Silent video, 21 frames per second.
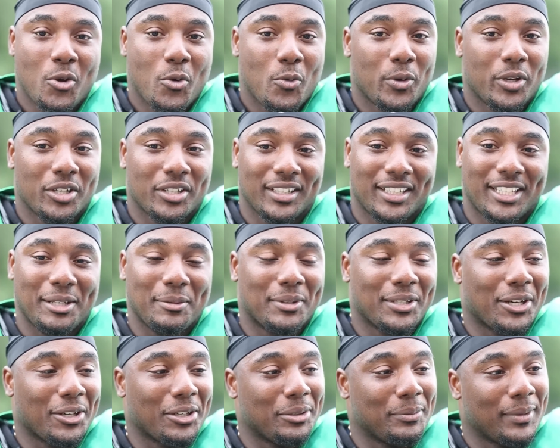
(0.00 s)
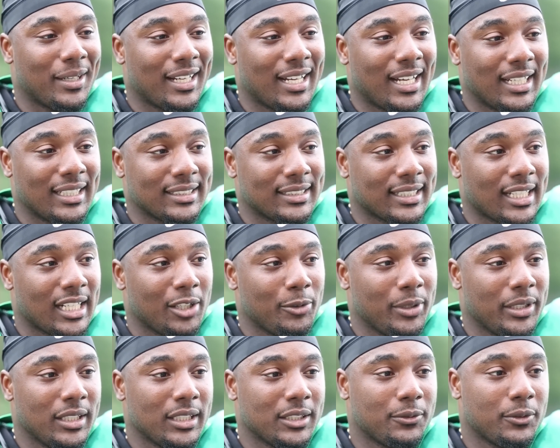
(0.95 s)
we're gonna keep talking about how excited
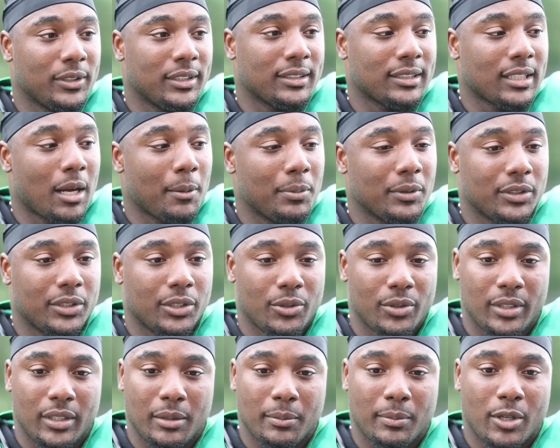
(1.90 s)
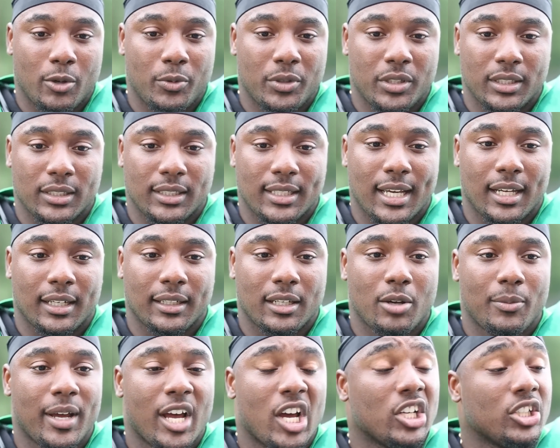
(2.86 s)
we is for this opportunity, but we just got to
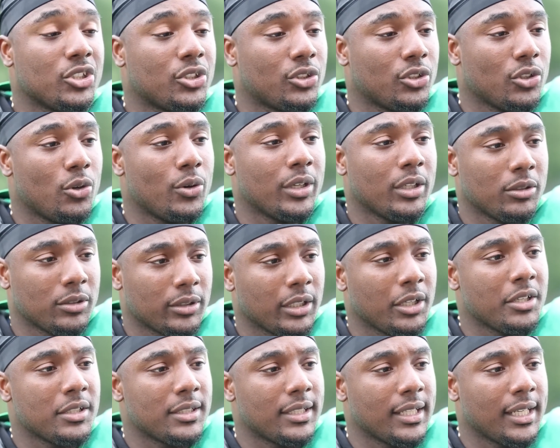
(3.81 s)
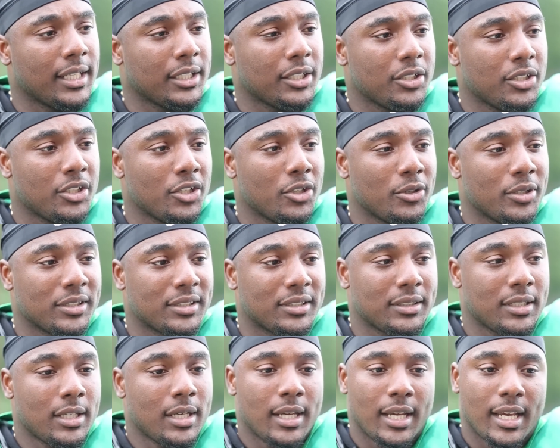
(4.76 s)
come out and show it on Thursday. You know,
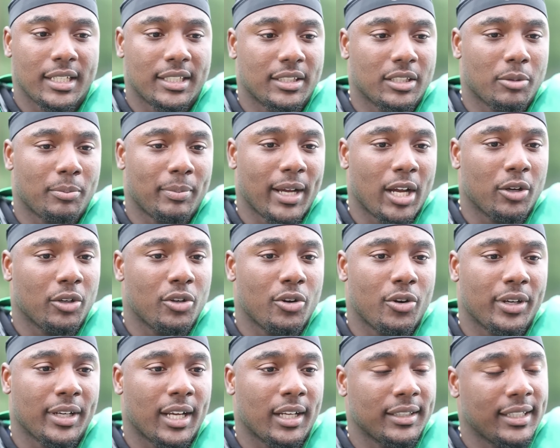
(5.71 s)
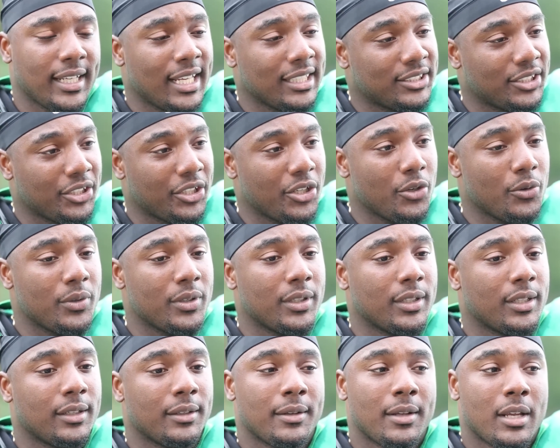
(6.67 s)
it's it's just about going out and executing.
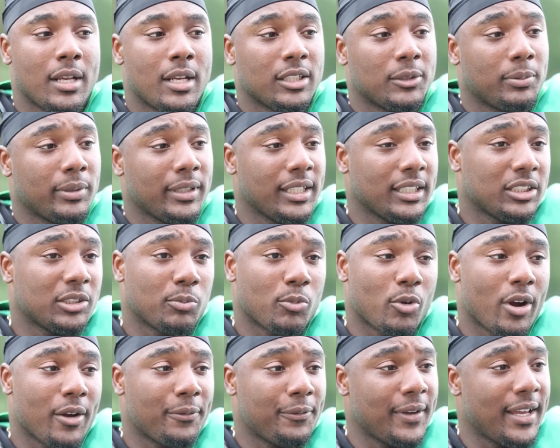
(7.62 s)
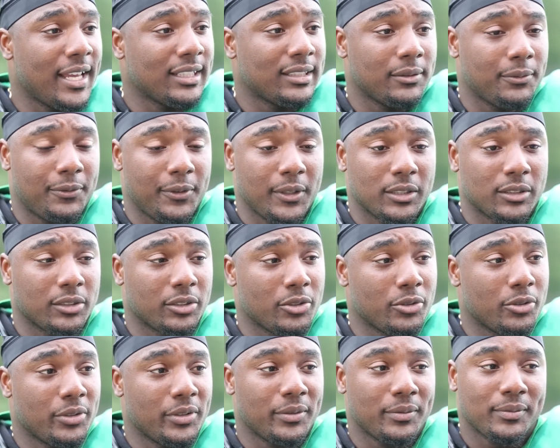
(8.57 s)
And playing smart, fast, and physical.